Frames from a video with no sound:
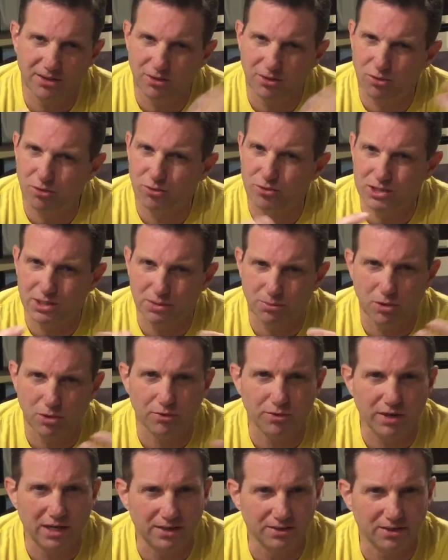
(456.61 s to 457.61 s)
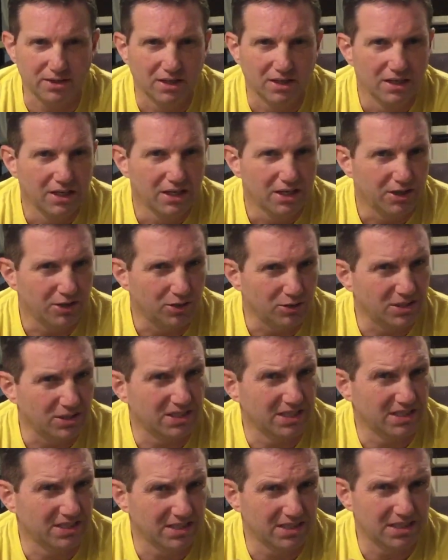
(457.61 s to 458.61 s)
They're somewhere around
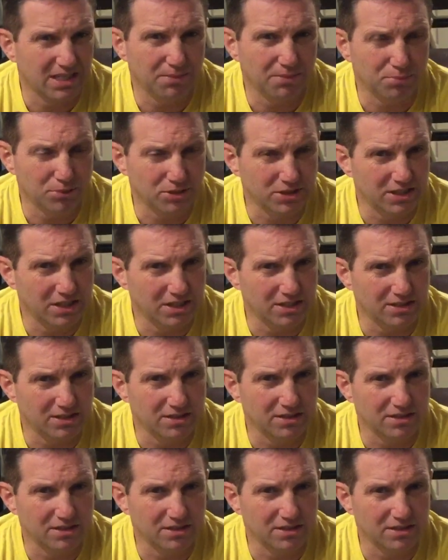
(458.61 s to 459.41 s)
6 to 10%